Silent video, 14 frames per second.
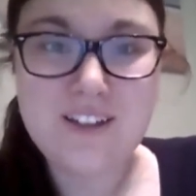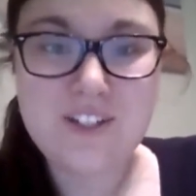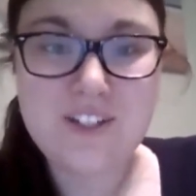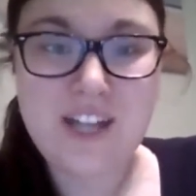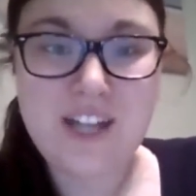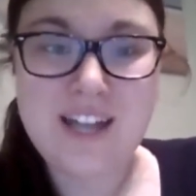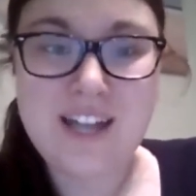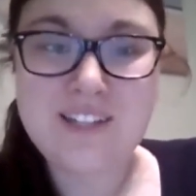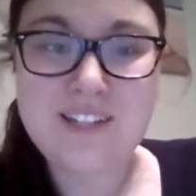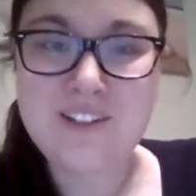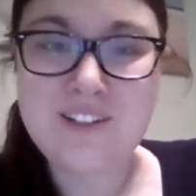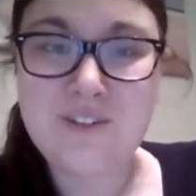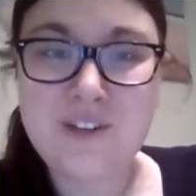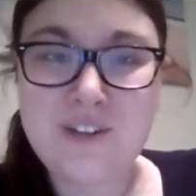She asked
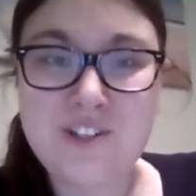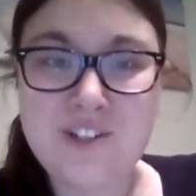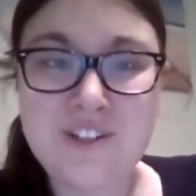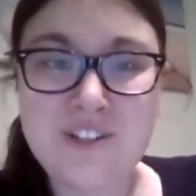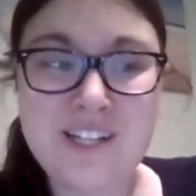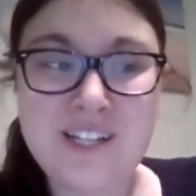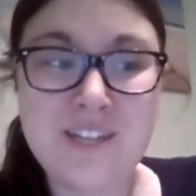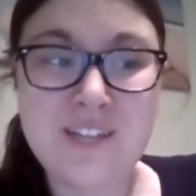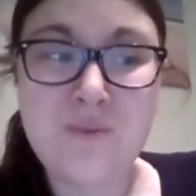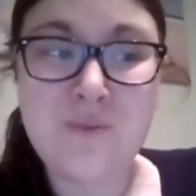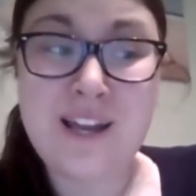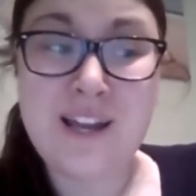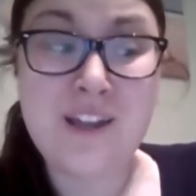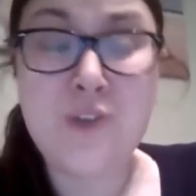us questions in the
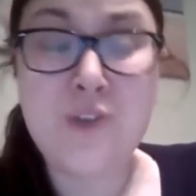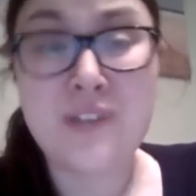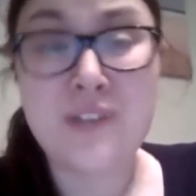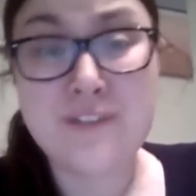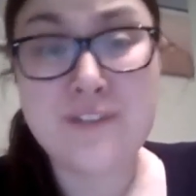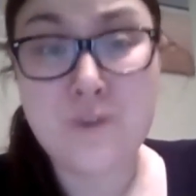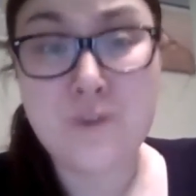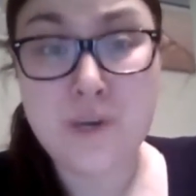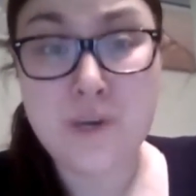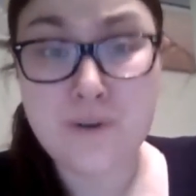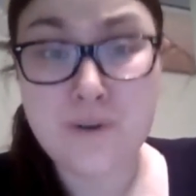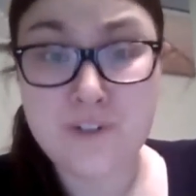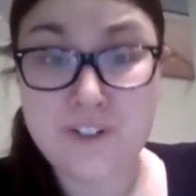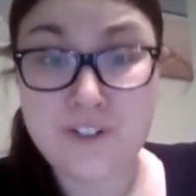way that only four year
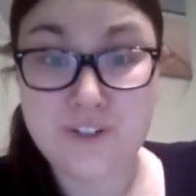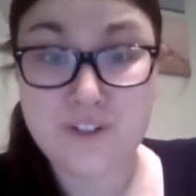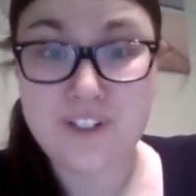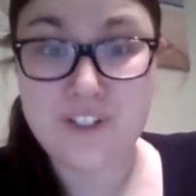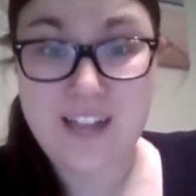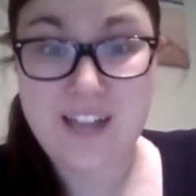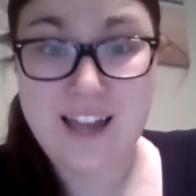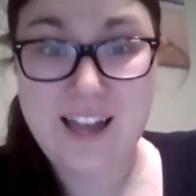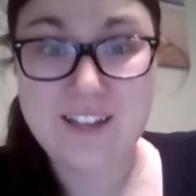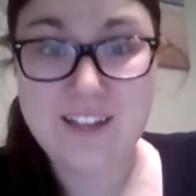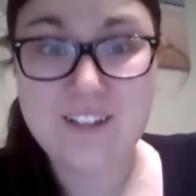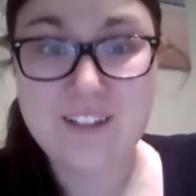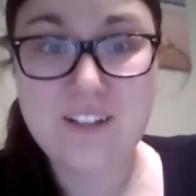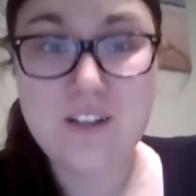old children can.